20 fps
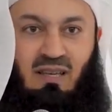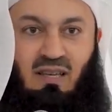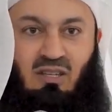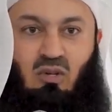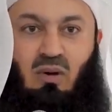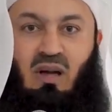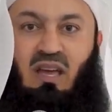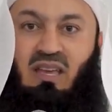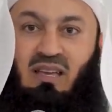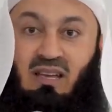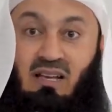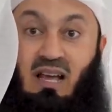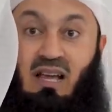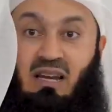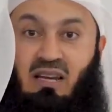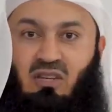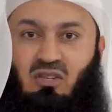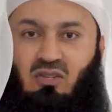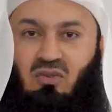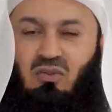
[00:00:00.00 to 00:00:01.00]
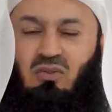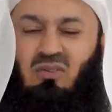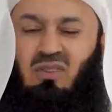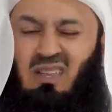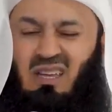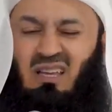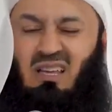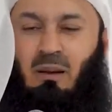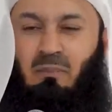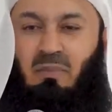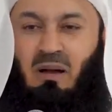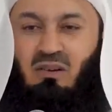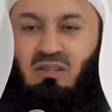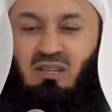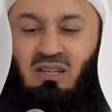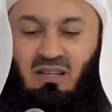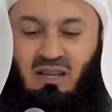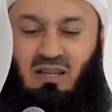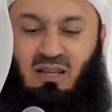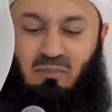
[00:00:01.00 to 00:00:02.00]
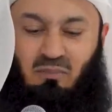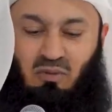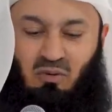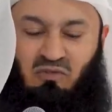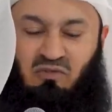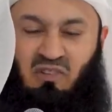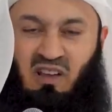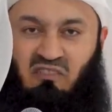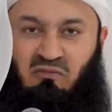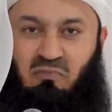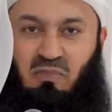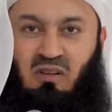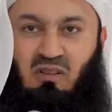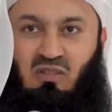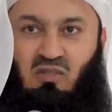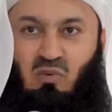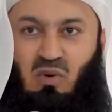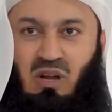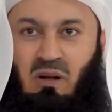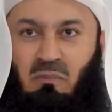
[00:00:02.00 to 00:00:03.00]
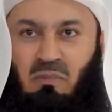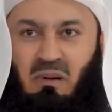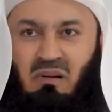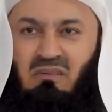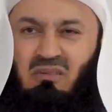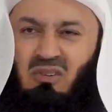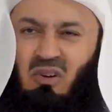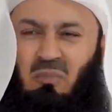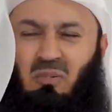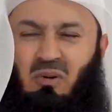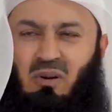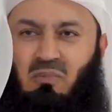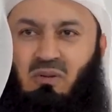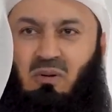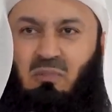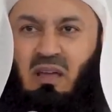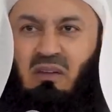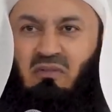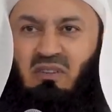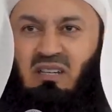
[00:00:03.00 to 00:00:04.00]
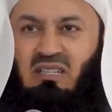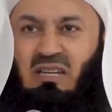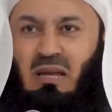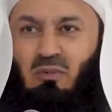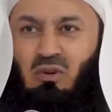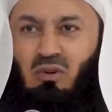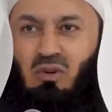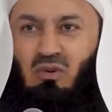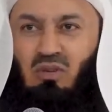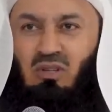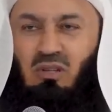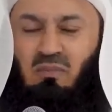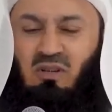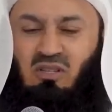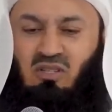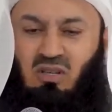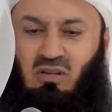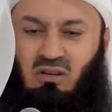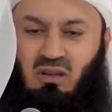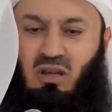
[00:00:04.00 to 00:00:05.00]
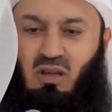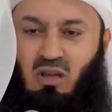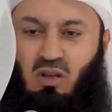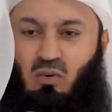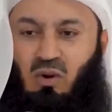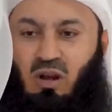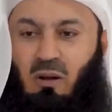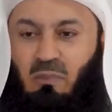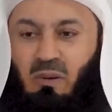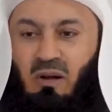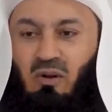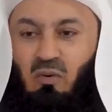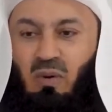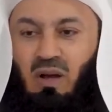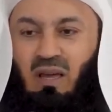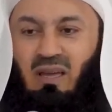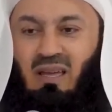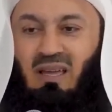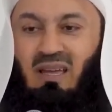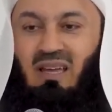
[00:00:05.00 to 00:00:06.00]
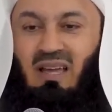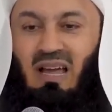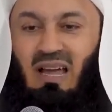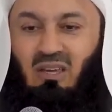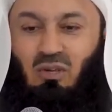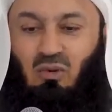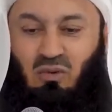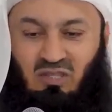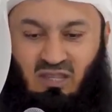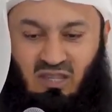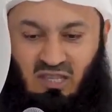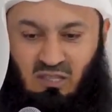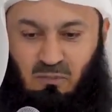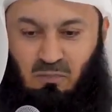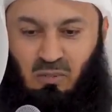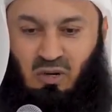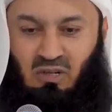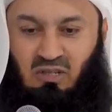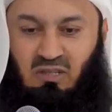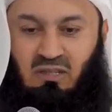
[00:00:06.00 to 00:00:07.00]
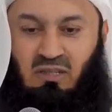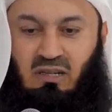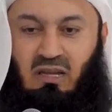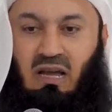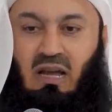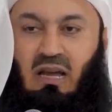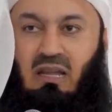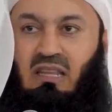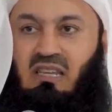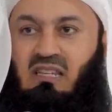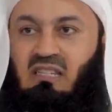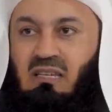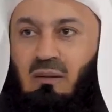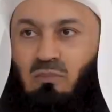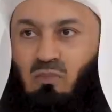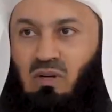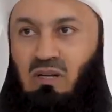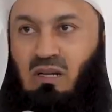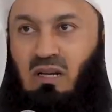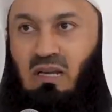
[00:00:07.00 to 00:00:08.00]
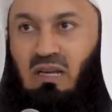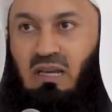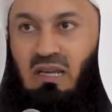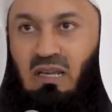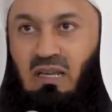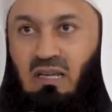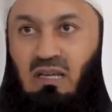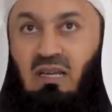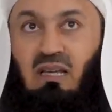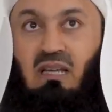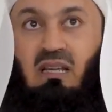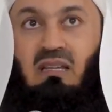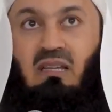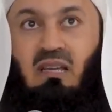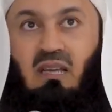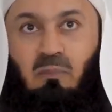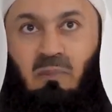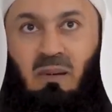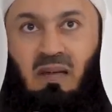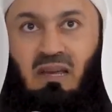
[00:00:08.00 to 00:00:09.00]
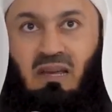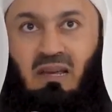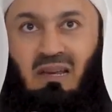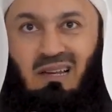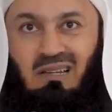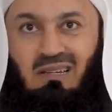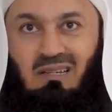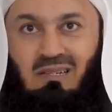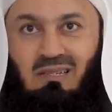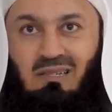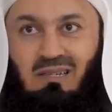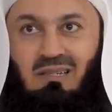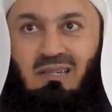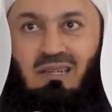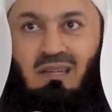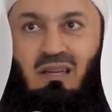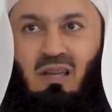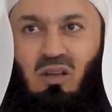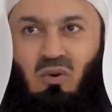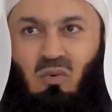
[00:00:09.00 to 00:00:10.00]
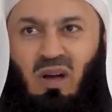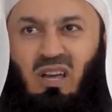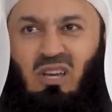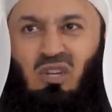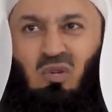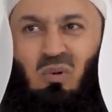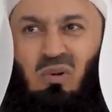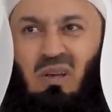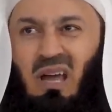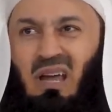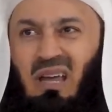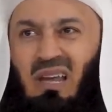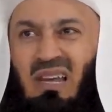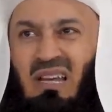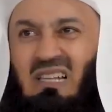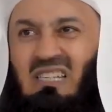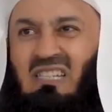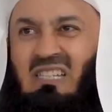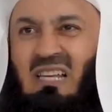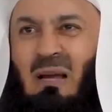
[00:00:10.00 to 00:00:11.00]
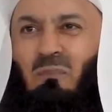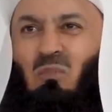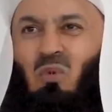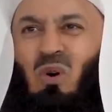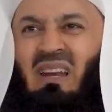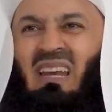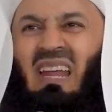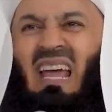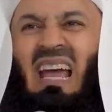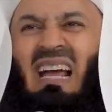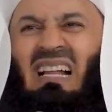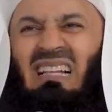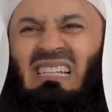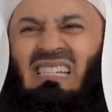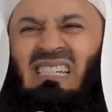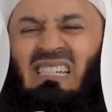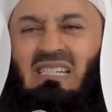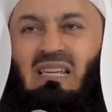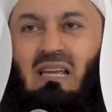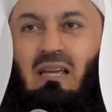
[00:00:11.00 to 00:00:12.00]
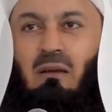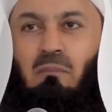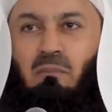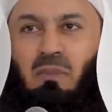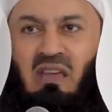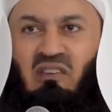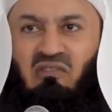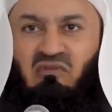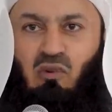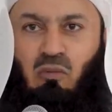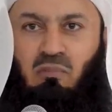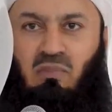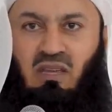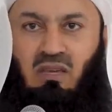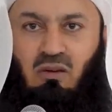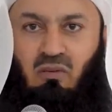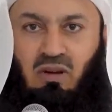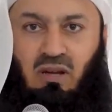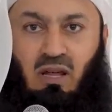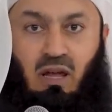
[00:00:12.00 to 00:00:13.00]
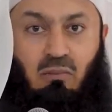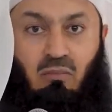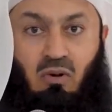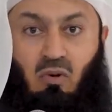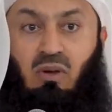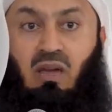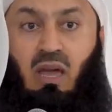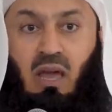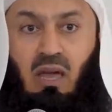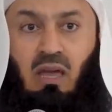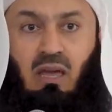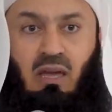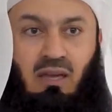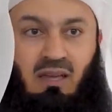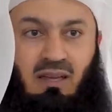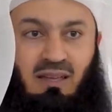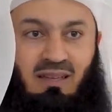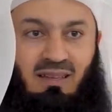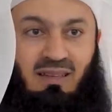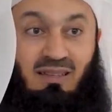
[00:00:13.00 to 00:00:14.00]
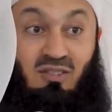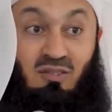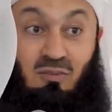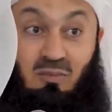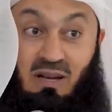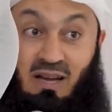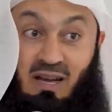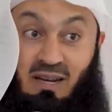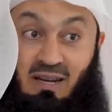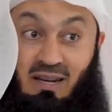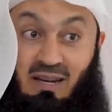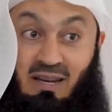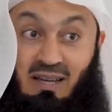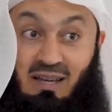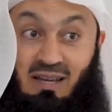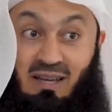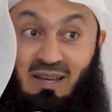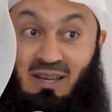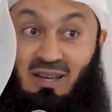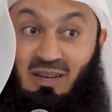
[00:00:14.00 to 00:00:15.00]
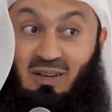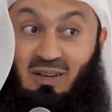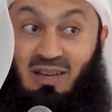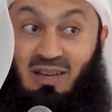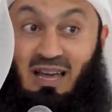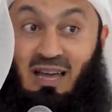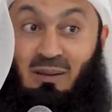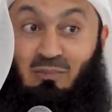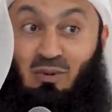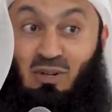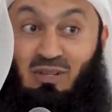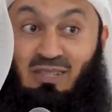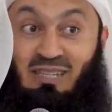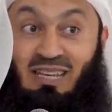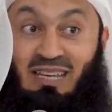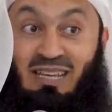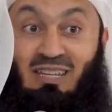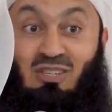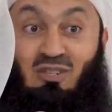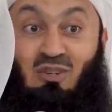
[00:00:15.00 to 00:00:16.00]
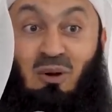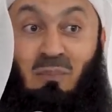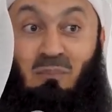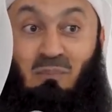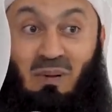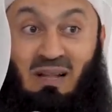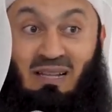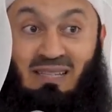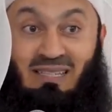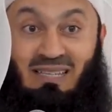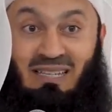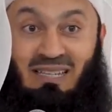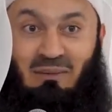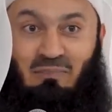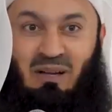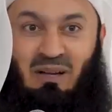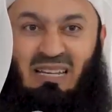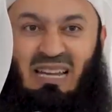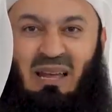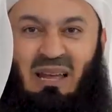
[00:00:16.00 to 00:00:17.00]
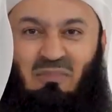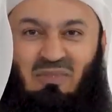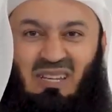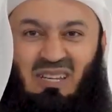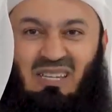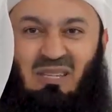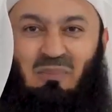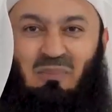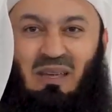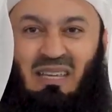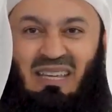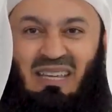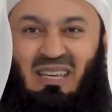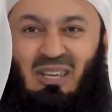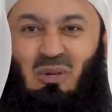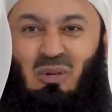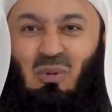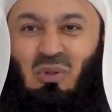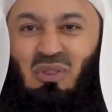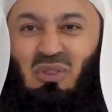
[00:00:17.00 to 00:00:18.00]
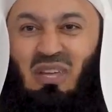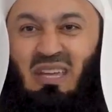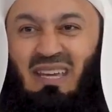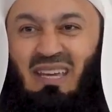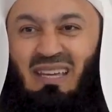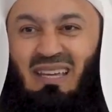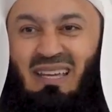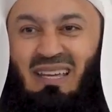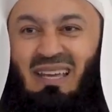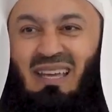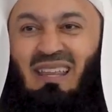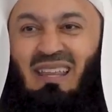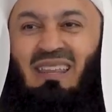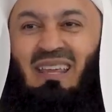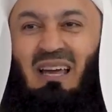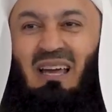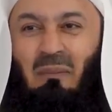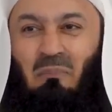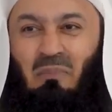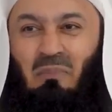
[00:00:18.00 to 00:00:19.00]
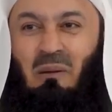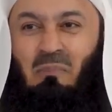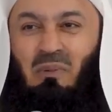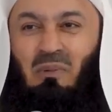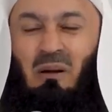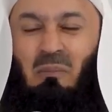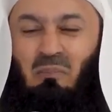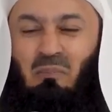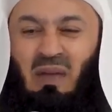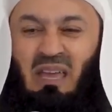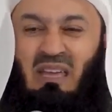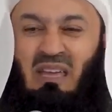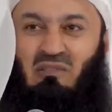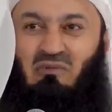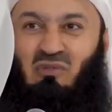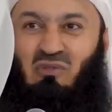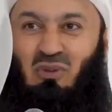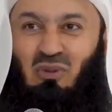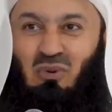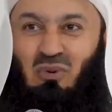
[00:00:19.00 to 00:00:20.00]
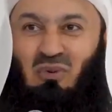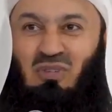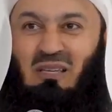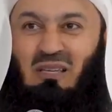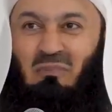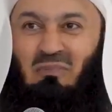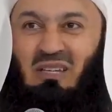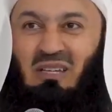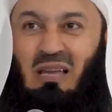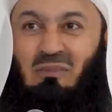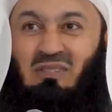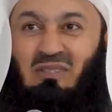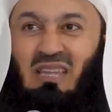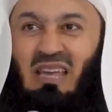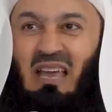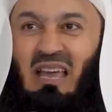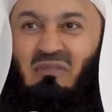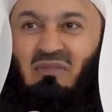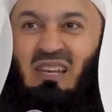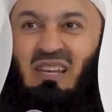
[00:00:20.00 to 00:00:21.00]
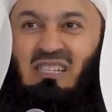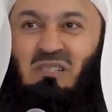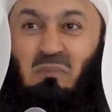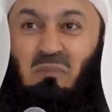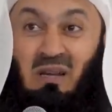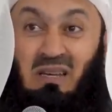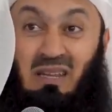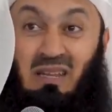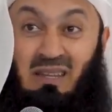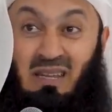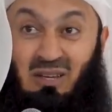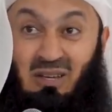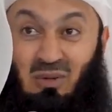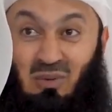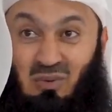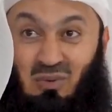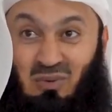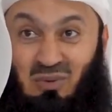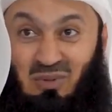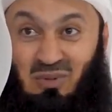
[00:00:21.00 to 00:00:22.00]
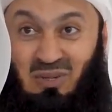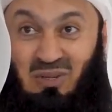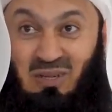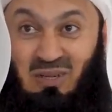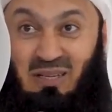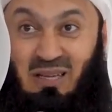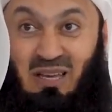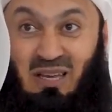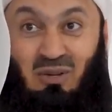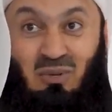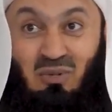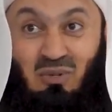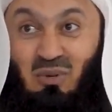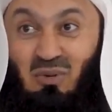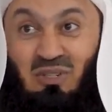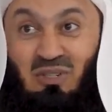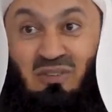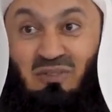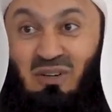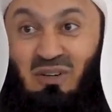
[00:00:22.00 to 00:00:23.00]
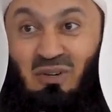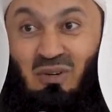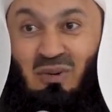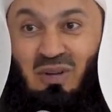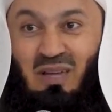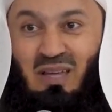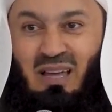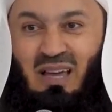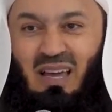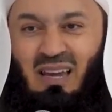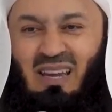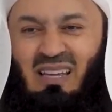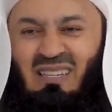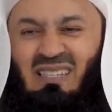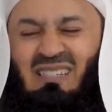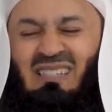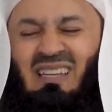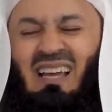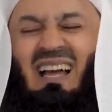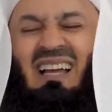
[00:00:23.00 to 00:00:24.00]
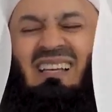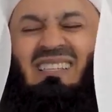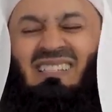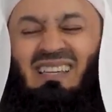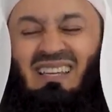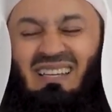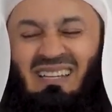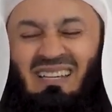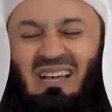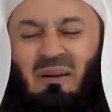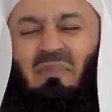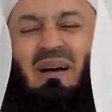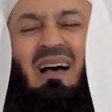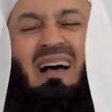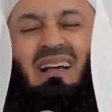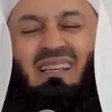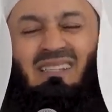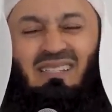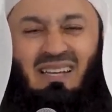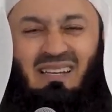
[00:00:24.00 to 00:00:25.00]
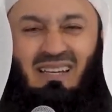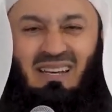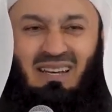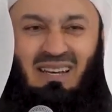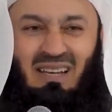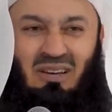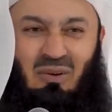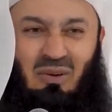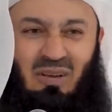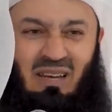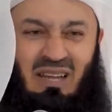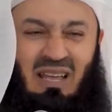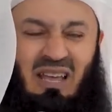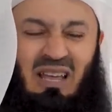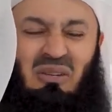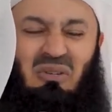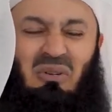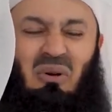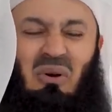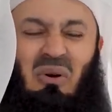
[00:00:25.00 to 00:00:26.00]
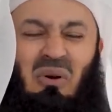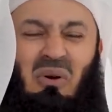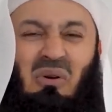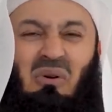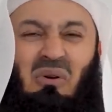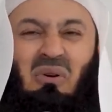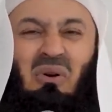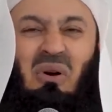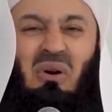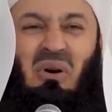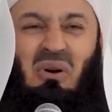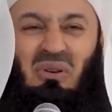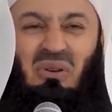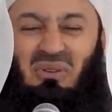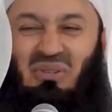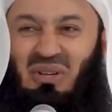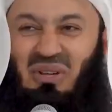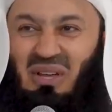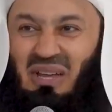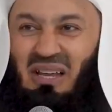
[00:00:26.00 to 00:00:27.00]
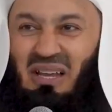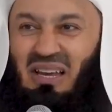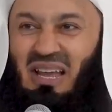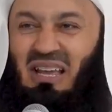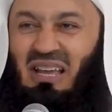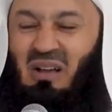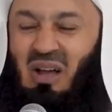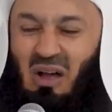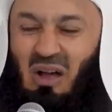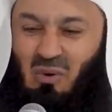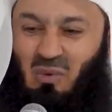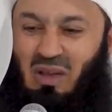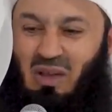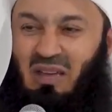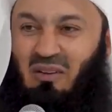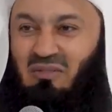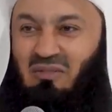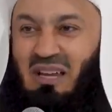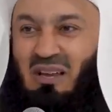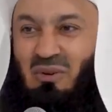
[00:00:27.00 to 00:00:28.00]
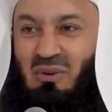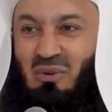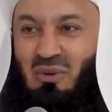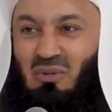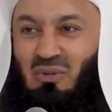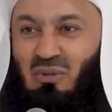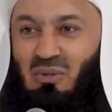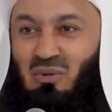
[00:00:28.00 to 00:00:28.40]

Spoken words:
So I encourage you, think about it, put £5, £1, no problem. Every time you go to the masjid, £1. Why? I use the spot, there's someone cleaning, they're paying electricity. Why should I let someone else pay for me when I'm okay? Subhanallah, I'm not saying it's compulsory, but I'm just making you think. There are people paying for you, sometimes they have less money than you. And you don't even know. Allah says, Ahsin, kama ahsanallahu ilayk. Do good, like how we have done good